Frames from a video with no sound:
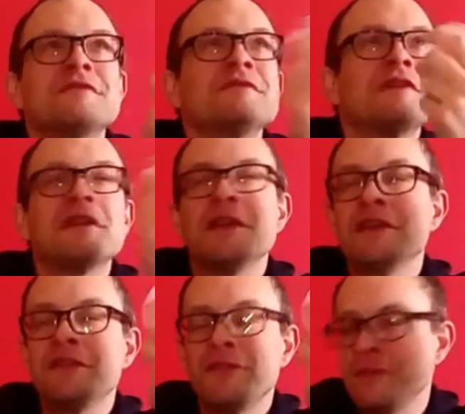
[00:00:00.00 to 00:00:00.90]
and I
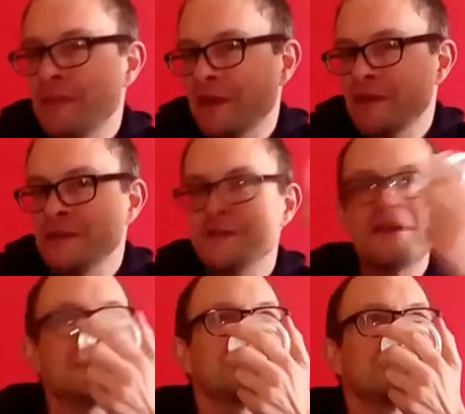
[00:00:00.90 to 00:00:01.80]
did a few blind
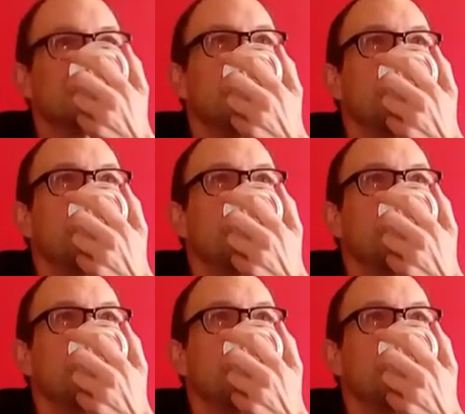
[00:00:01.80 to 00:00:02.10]
tests.